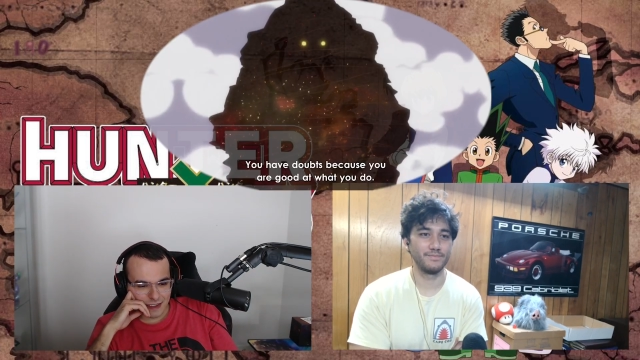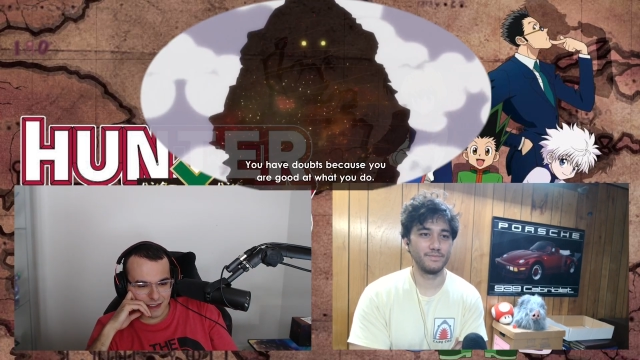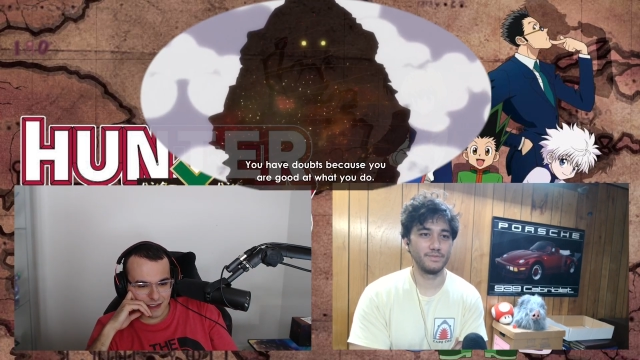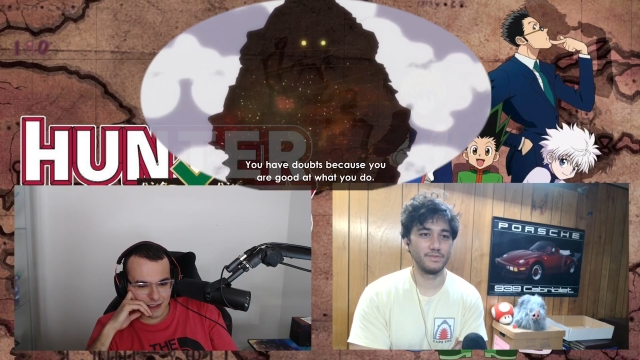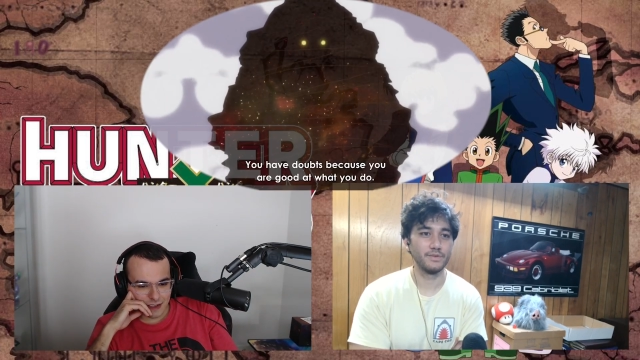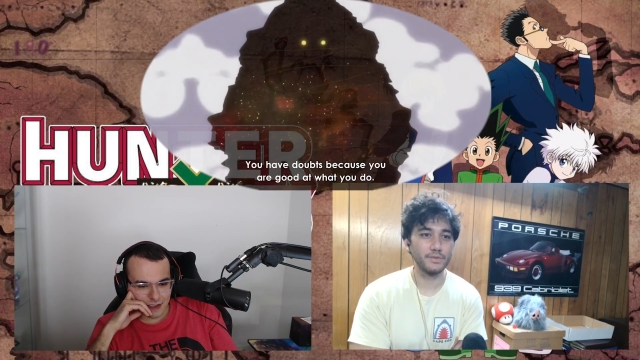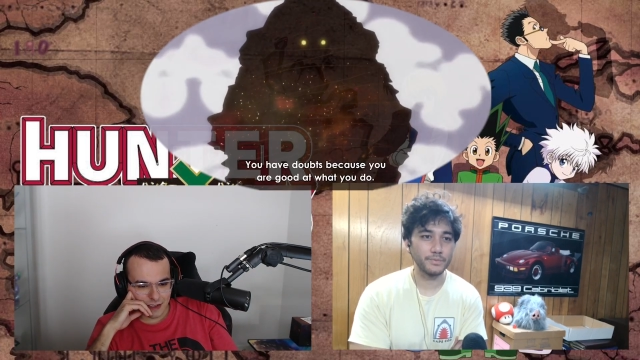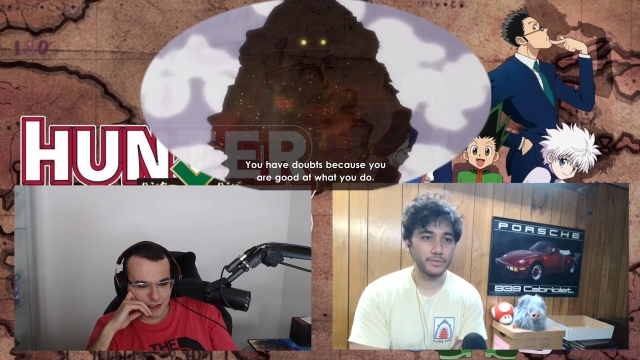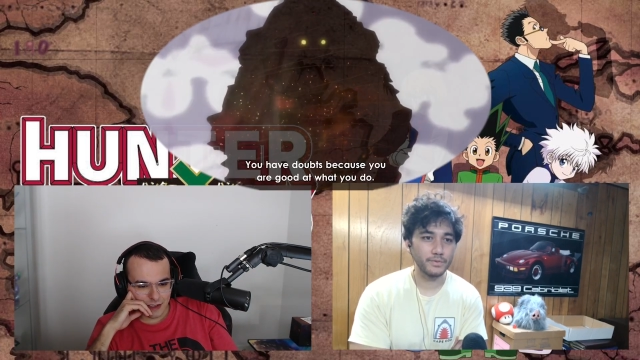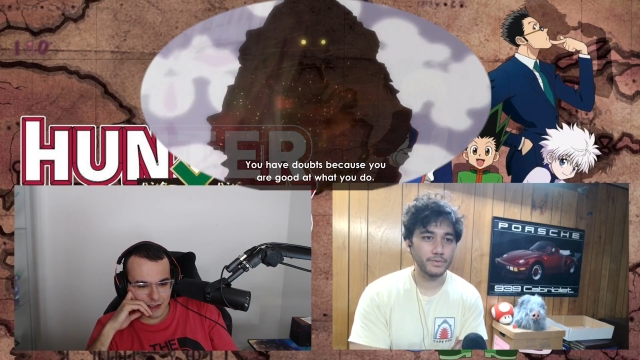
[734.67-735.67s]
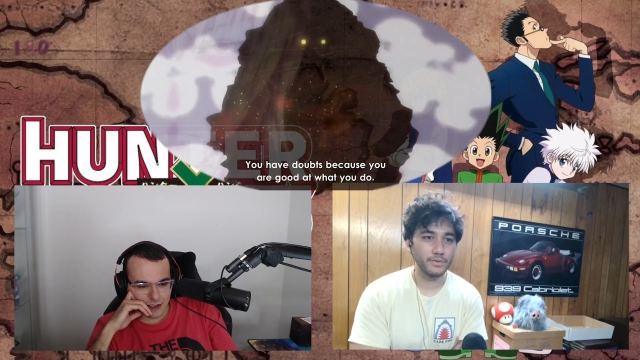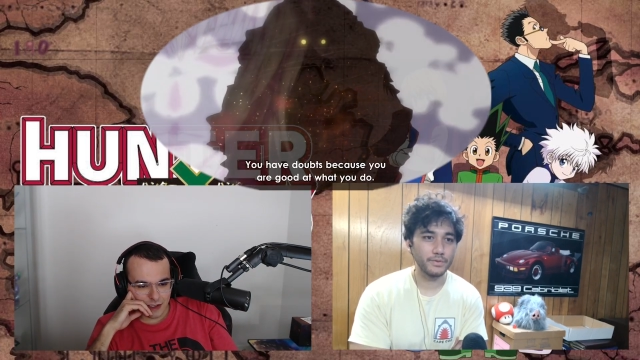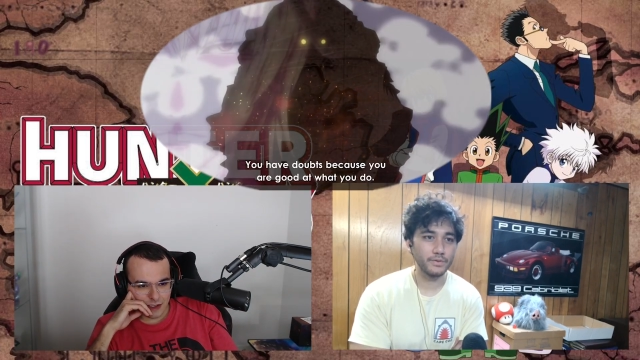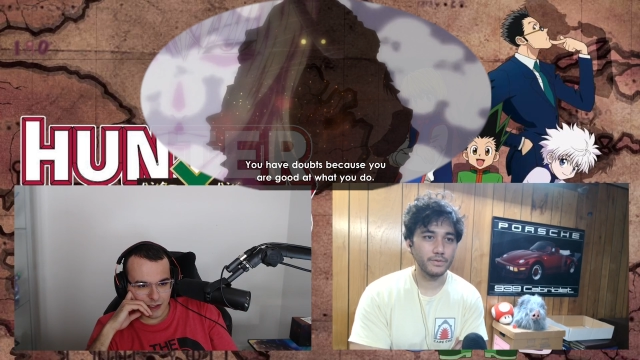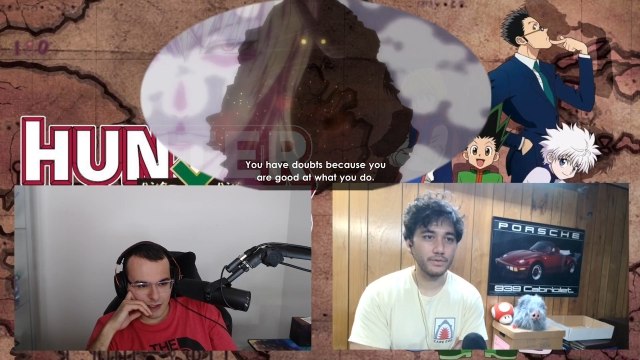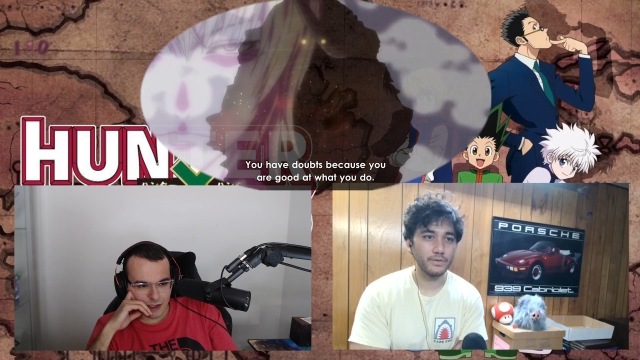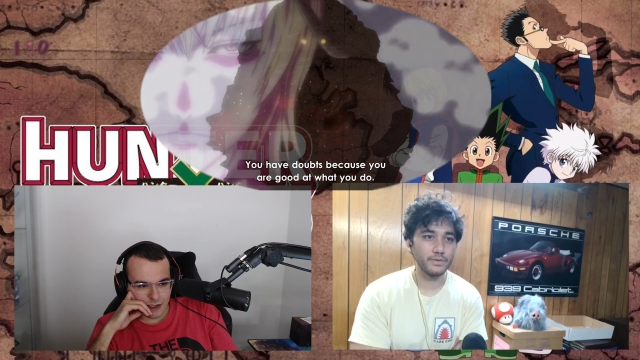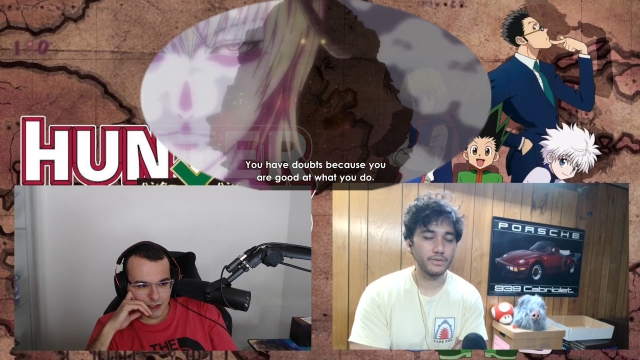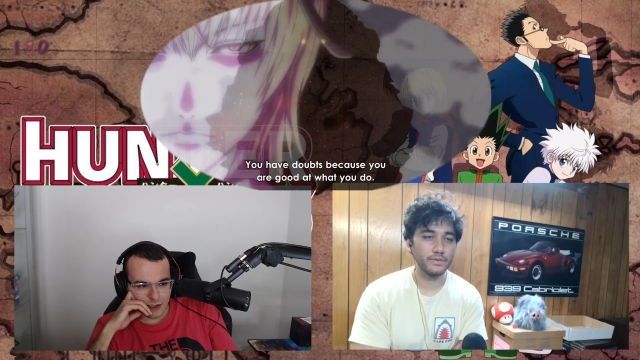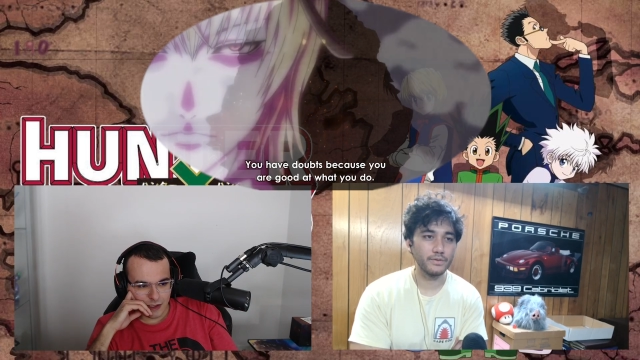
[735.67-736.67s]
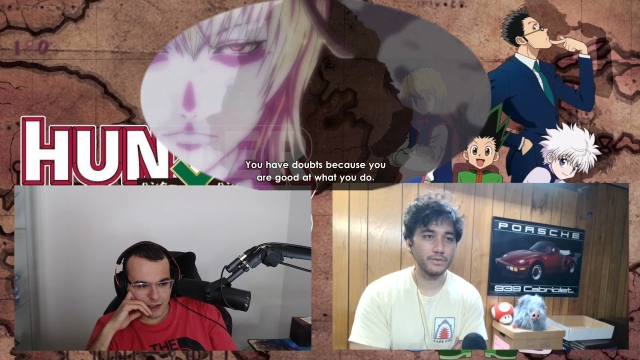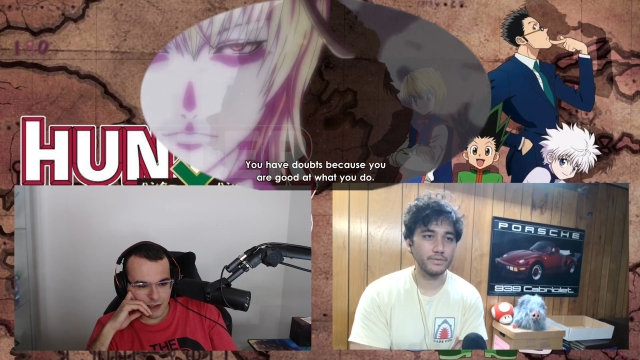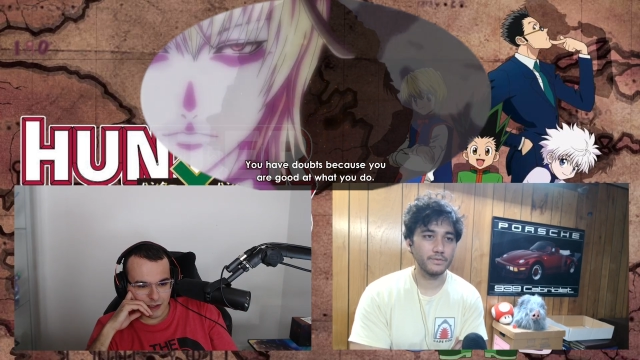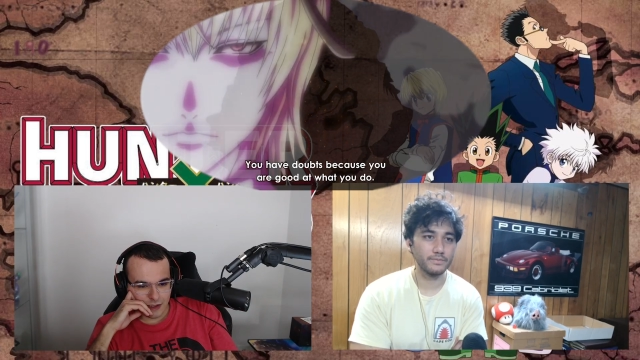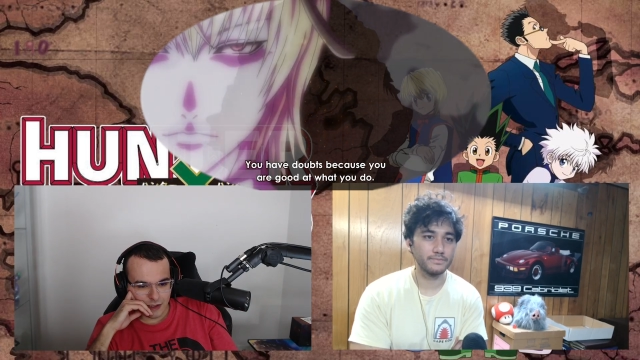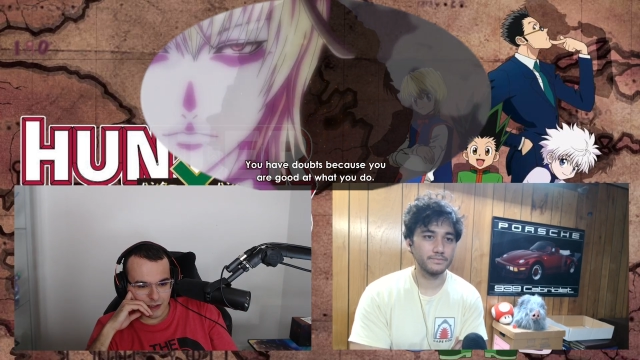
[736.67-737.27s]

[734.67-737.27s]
Nobody speaks.